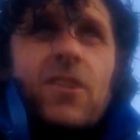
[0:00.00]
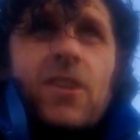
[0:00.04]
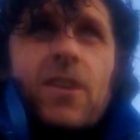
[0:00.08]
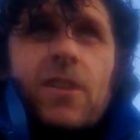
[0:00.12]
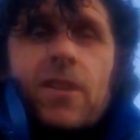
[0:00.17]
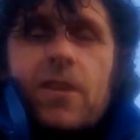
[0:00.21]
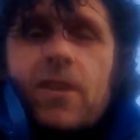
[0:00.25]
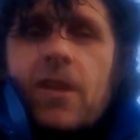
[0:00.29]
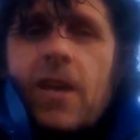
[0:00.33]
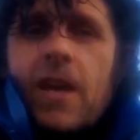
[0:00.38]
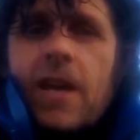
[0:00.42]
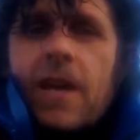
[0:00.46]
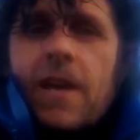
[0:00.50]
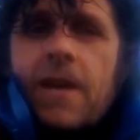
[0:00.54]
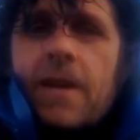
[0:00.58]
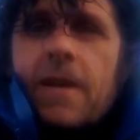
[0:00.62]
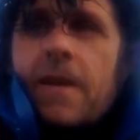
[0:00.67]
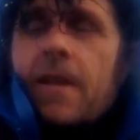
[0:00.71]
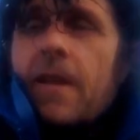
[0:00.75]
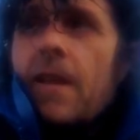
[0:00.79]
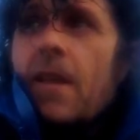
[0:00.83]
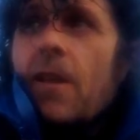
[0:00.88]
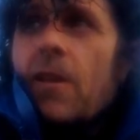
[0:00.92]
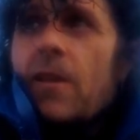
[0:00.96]
and
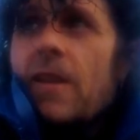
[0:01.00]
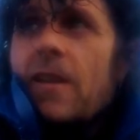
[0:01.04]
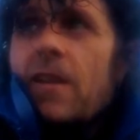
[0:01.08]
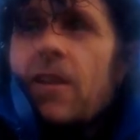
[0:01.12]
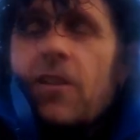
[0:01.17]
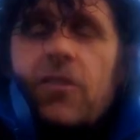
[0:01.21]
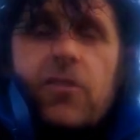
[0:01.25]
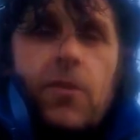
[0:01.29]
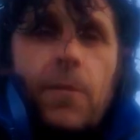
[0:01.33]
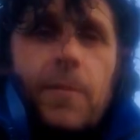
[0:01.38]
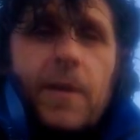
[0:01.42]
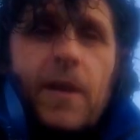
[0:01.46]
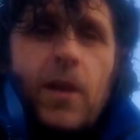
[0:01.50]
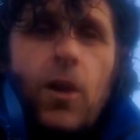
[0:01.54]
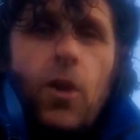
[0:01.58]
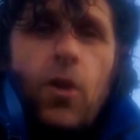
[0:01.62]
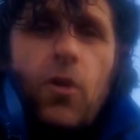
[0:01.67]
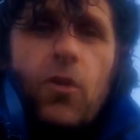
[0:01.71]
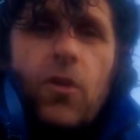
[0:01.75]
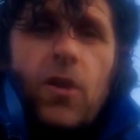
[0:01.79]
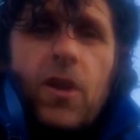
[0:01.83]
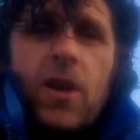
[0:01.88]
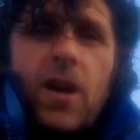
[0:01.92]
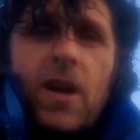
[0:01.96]
needed something
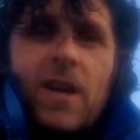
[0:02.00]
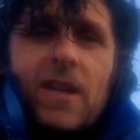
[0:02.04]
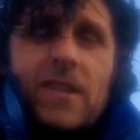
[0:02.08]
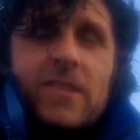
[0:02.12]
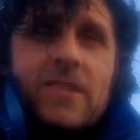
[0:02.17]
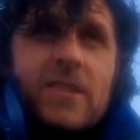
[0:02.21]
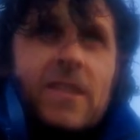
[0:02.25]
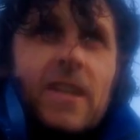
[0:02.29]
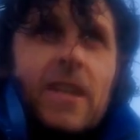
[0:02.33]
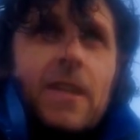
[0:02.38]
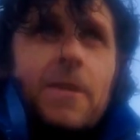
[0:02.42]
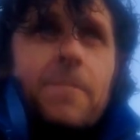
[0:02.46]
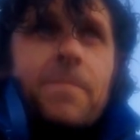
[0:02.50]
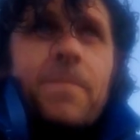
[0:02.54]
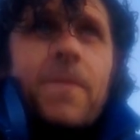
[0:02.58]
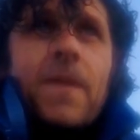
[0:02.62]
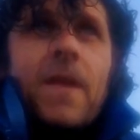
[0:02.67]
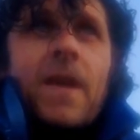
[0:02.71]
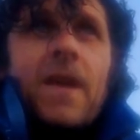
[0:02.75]
long casting,